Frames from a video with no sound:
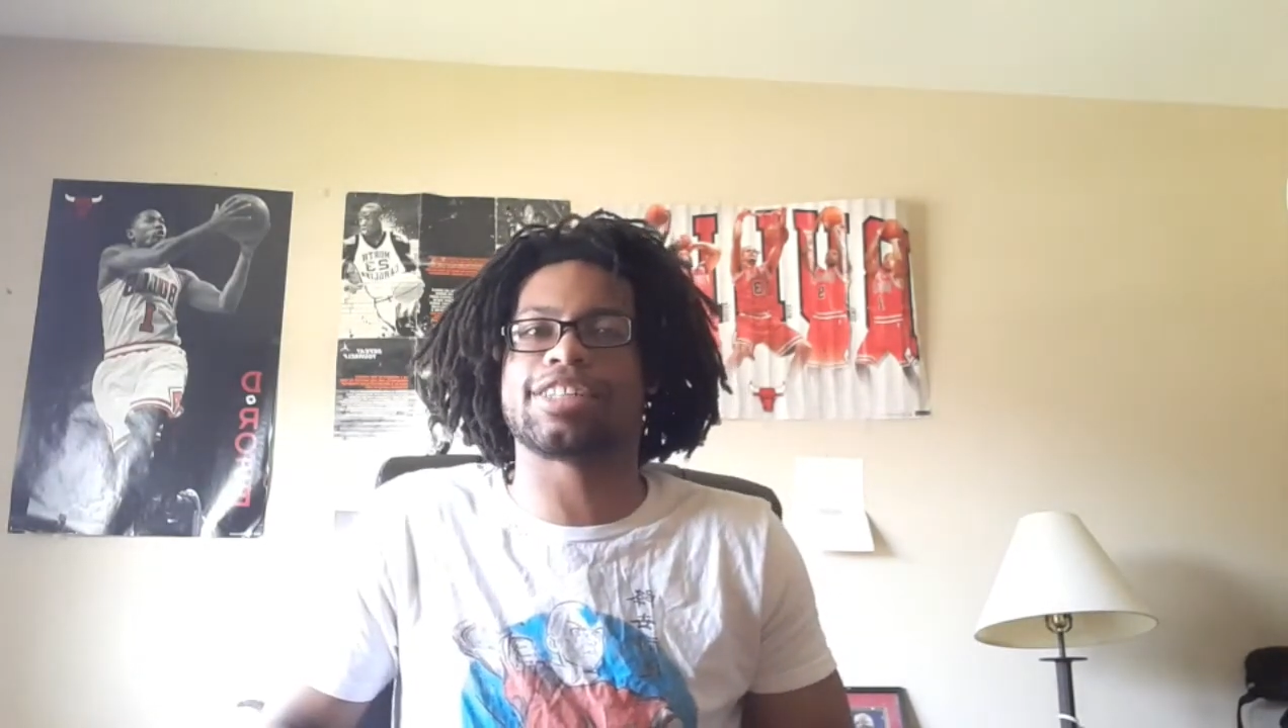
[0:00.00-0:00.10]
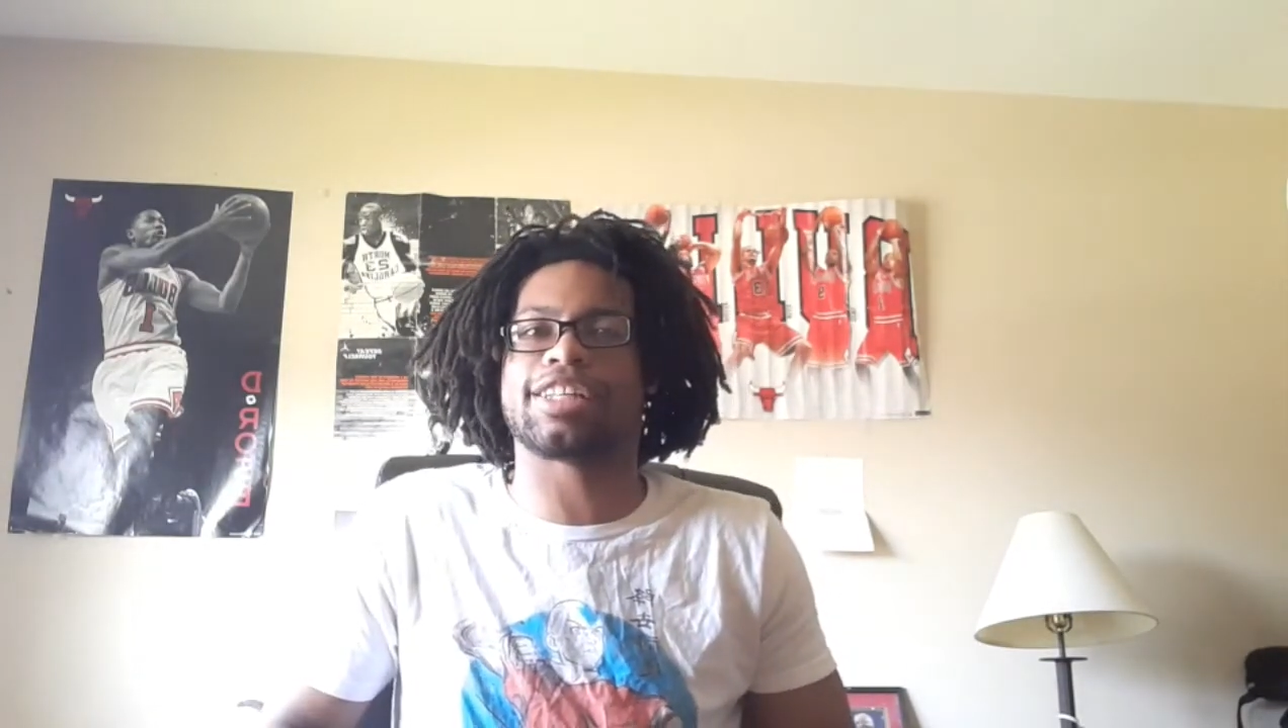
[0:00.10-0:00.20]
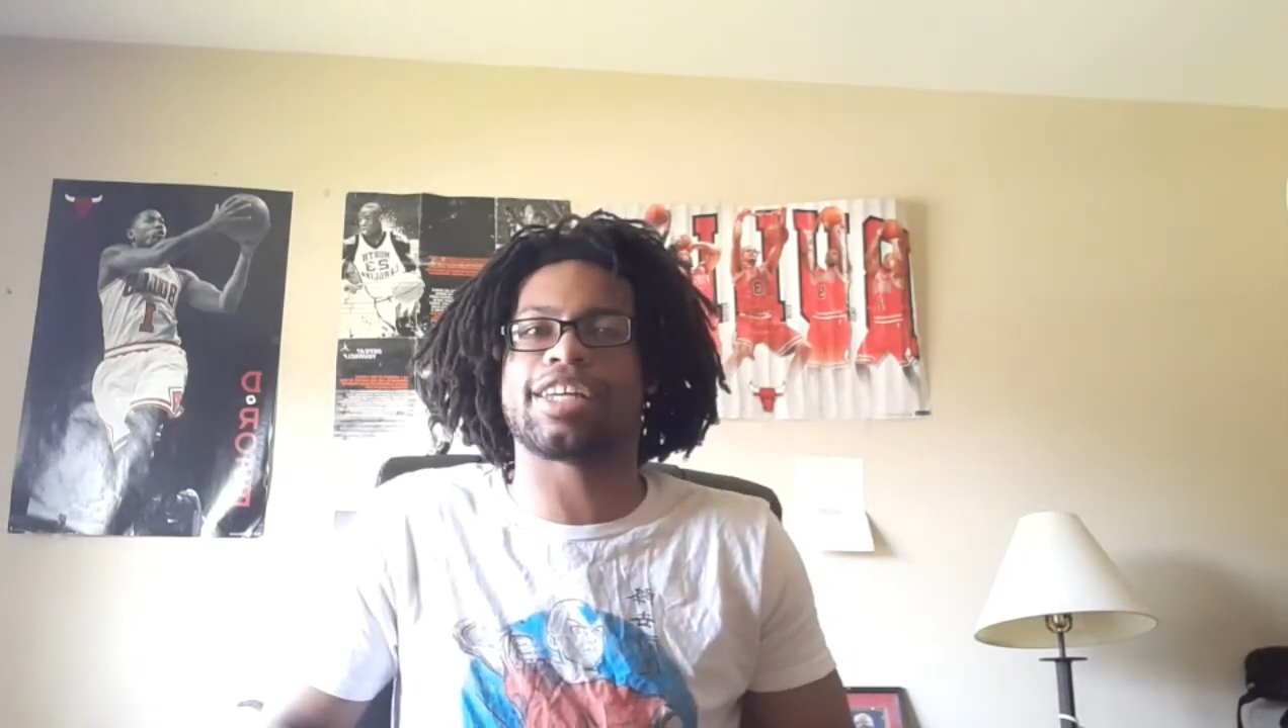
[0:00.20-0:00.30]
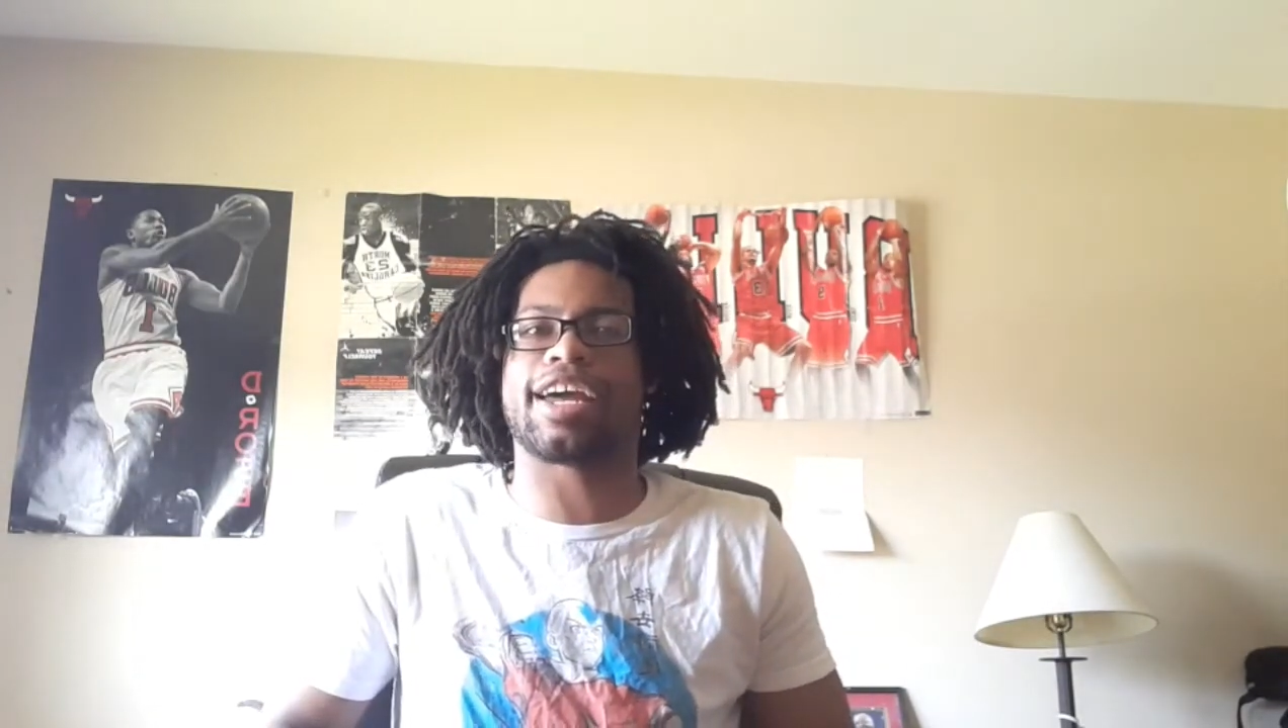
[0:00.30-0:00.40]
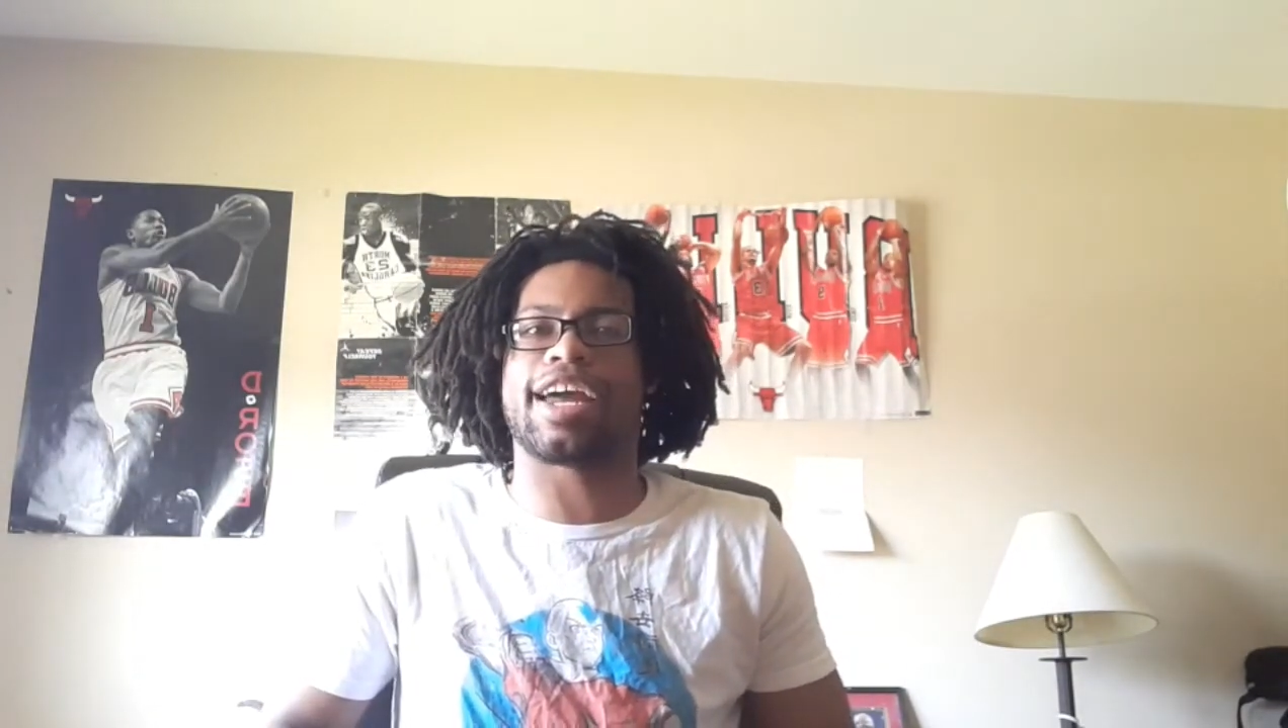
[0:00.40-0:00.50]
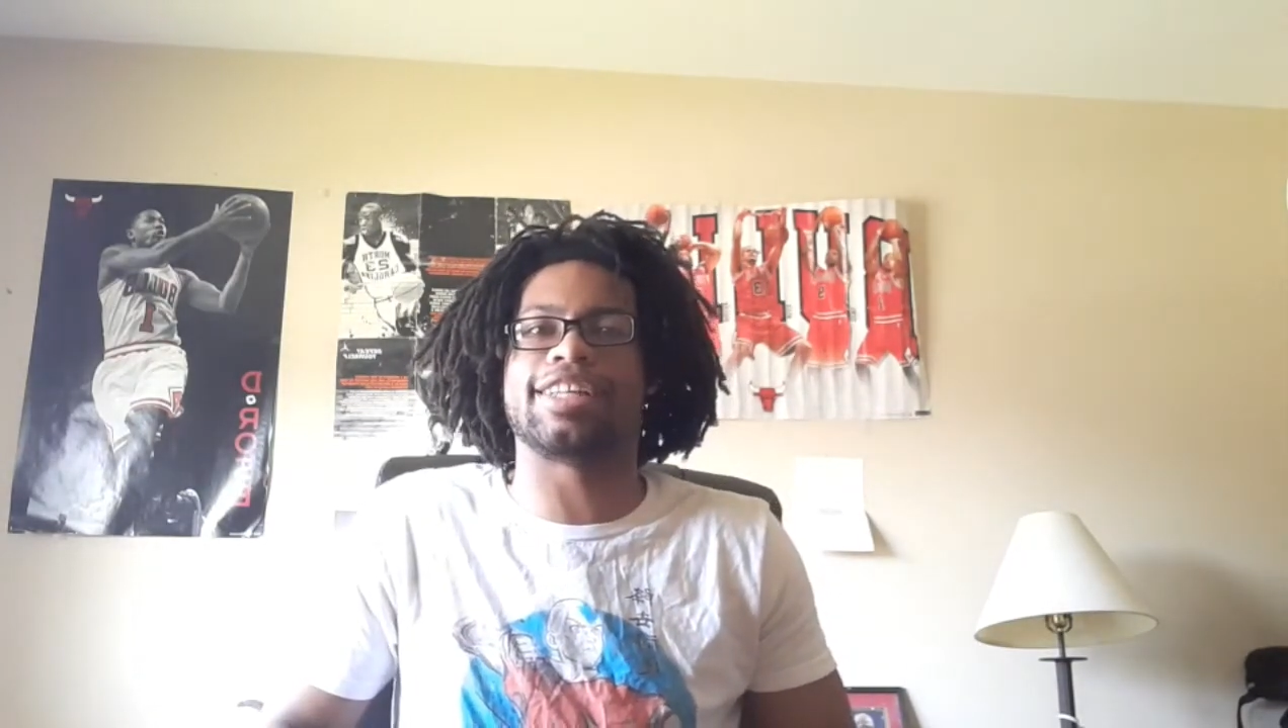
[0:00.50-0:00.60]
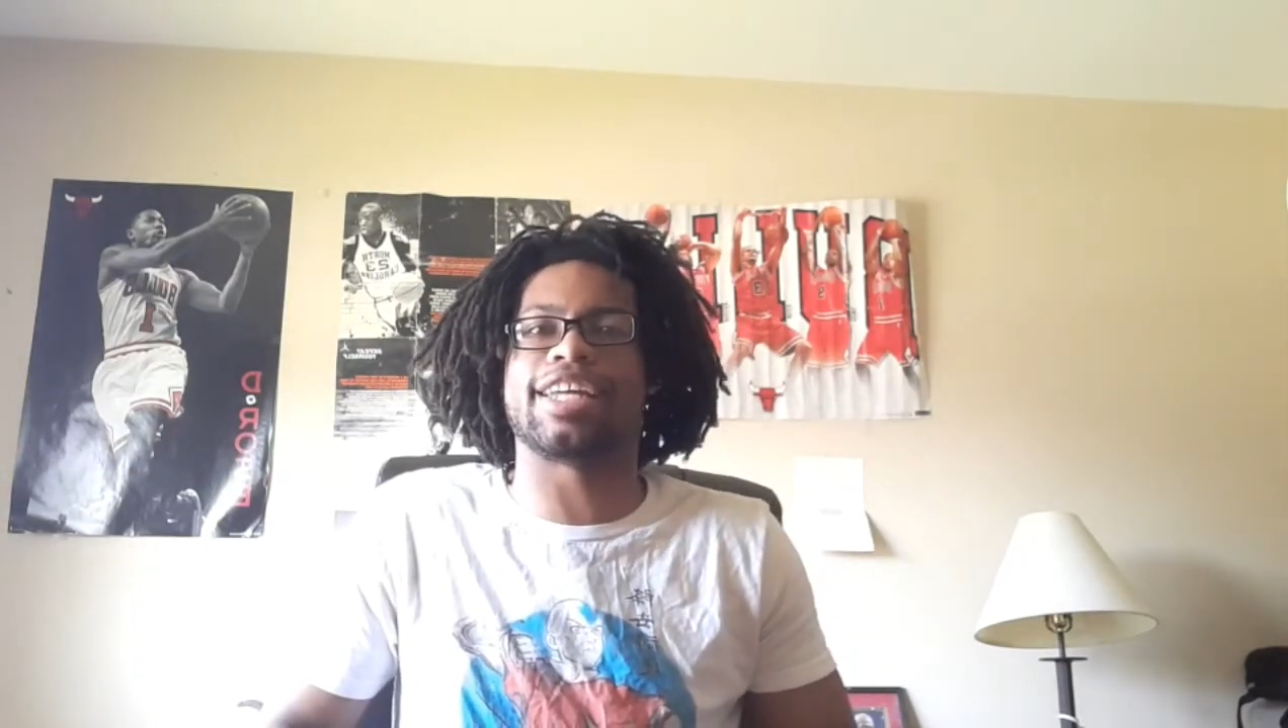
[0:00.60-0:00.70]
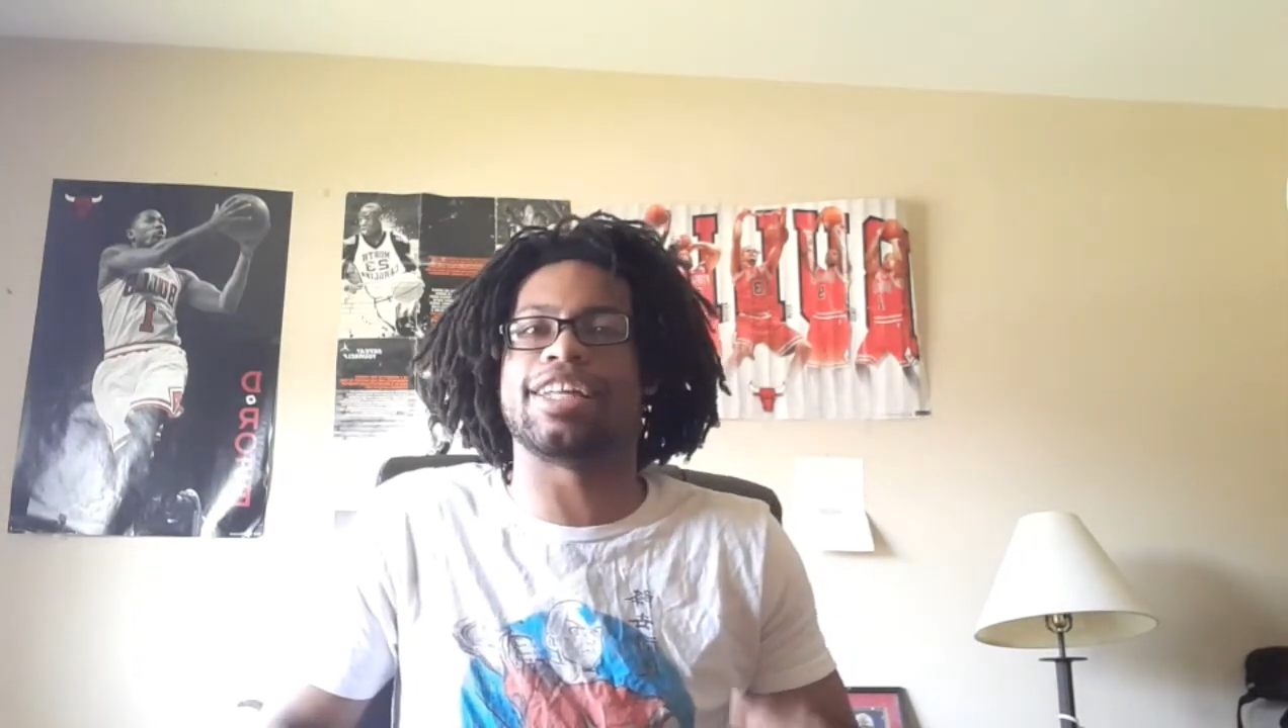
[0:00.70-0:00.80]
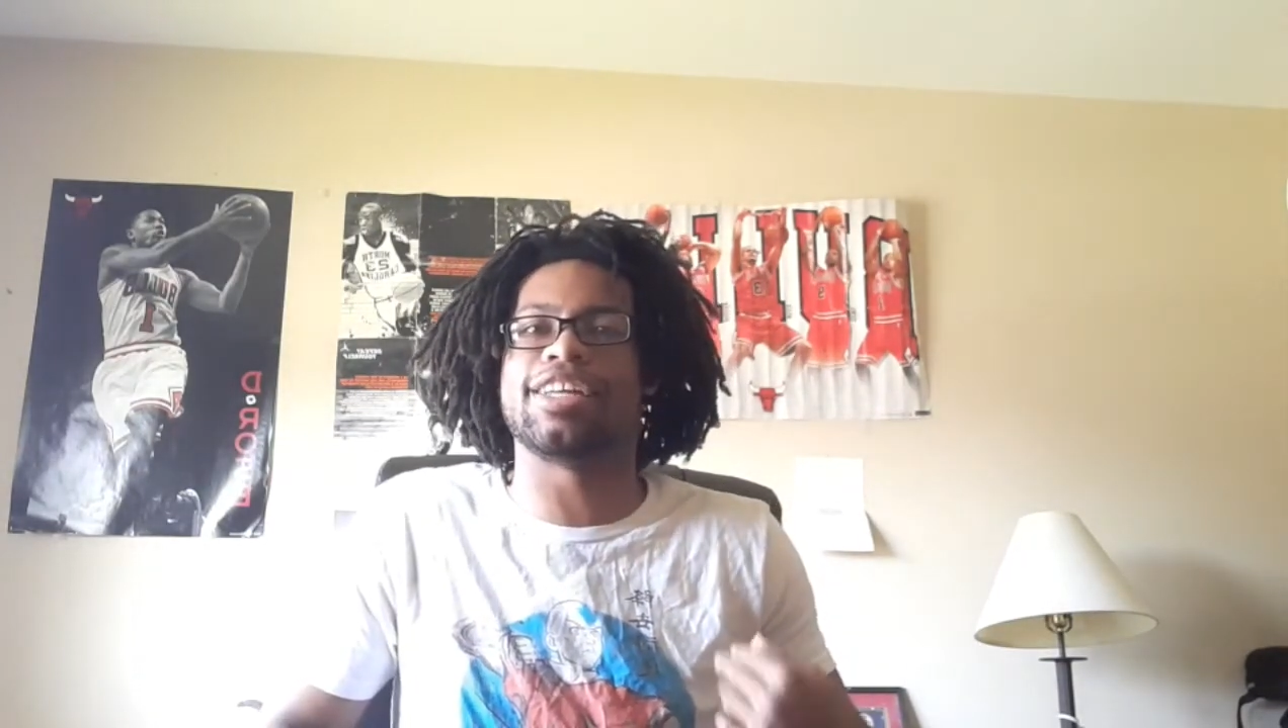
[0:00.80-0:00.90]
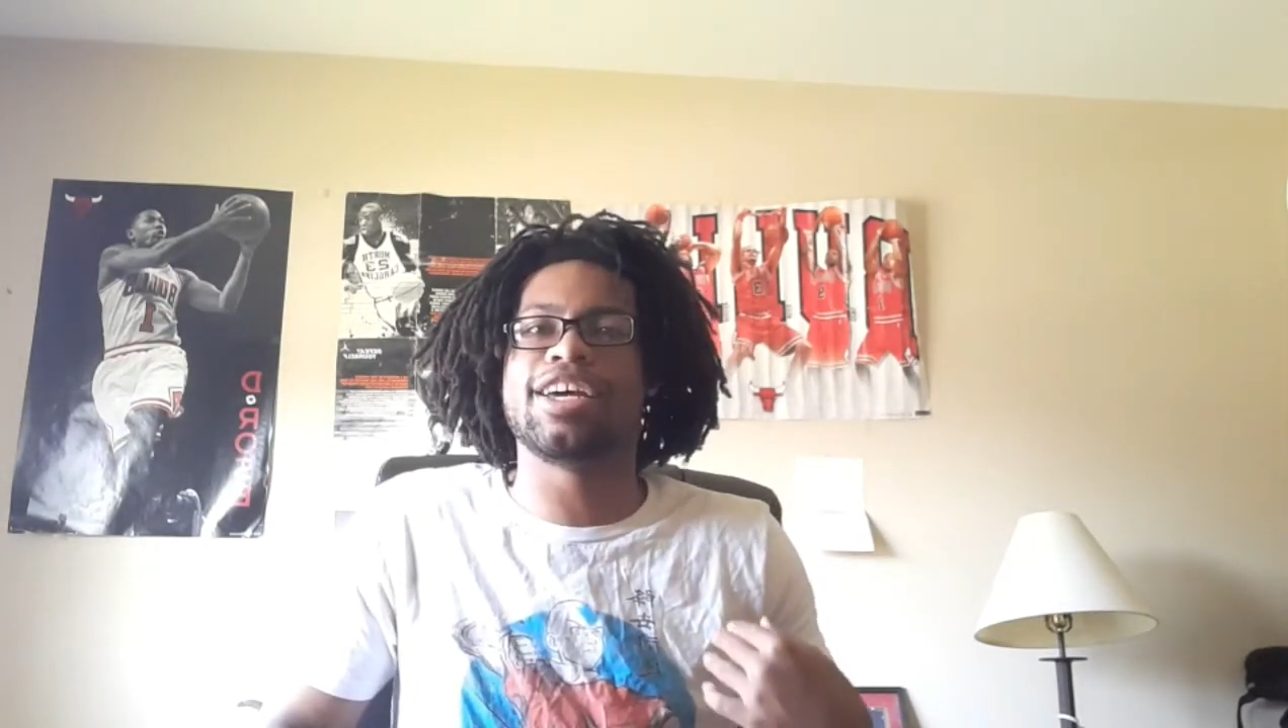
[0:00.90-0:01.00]
like that, and
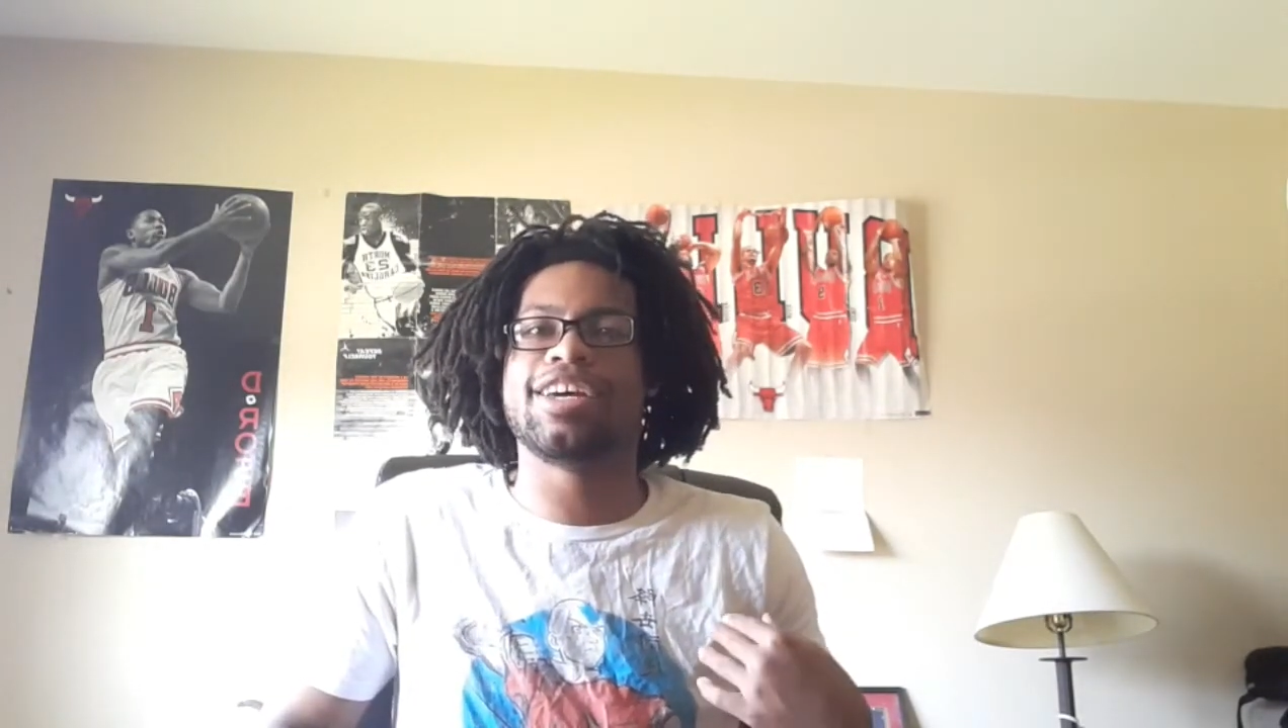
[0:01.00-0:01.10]
then